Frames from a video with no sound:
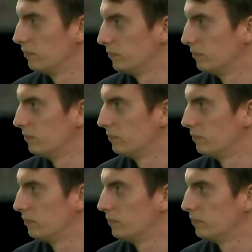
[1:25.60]

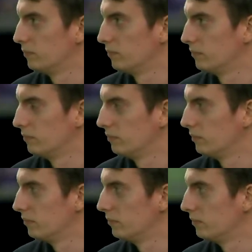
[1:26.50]

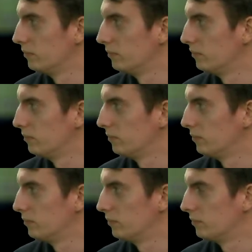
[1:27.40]

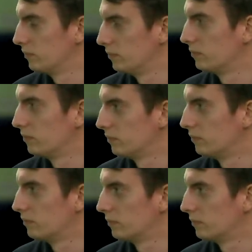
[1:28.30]
The person shown says nothing.